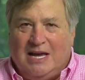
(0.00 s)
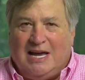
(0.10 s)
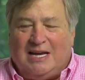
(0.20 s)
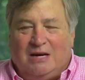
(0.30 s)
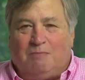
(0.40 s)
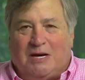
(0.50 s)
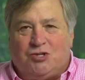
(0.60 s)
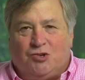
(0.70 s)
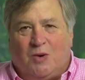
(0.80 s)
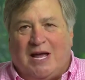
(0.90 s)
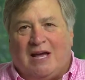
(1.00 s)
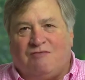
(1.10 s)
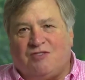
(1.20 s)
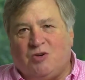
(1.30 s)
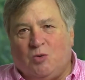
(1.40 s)
headed by
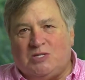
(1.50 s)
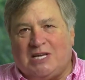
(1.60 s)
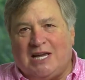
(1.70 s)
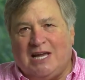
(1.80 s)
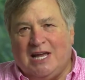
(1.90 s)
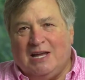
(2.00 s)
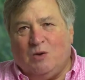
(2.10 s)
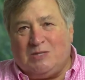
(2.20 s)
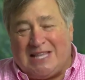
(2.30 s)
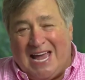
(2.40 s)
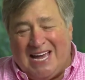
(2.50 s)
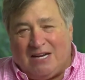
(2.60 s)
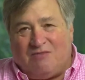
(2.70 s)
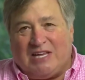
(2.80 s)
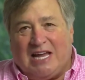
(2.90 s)
Truhaft, who was the
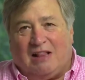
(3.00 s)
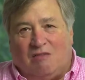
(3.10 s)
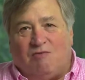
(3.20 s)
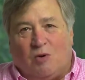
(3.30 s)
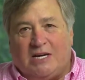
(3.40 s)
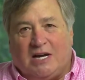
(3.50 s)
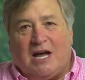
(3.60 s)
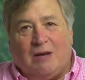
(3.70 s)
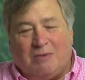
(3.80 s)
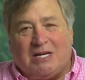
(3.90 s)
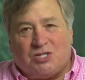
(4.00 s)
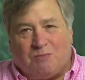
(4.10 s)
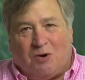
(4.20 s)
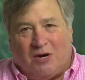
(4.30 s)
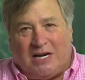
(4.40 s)
head of the California
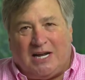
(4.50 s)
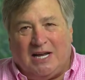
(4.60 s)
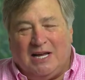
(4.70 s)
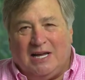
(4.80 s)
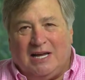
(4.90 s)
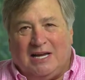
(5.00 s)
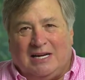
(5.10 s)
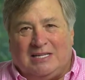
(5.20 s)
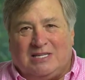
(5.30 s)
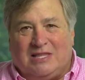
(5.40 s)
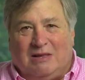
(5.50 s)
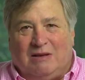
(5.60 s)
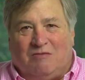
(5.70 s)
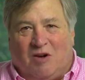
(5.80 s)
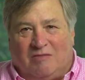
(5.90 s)
Communist Party. And it's
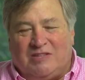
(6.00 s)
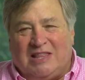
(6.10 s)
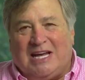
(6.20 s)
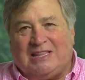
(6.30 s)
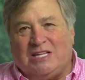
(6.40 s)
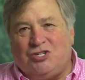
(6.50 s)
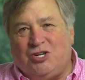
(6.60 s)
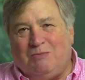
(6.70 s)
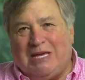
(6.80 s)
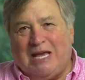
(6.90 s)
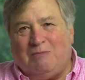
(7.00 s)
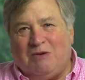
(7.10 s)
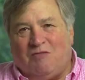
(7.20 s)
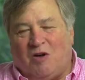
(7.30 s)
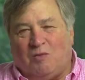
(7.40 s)
involved in that she
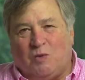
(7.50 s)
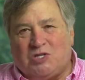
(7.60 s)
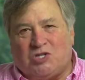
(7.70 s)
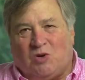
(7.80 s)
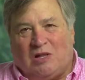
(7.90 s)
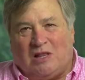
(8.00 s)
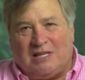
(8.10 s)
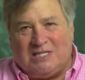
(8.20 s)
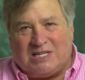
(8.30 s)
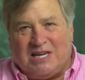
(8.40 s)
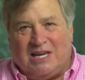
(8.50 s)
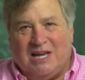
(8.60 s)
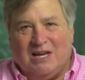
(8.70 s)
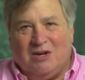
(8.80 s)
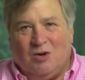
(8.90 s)
became involved with Saul Alinsky,
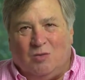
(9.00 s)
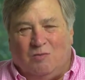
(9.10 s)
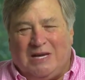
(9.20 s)
who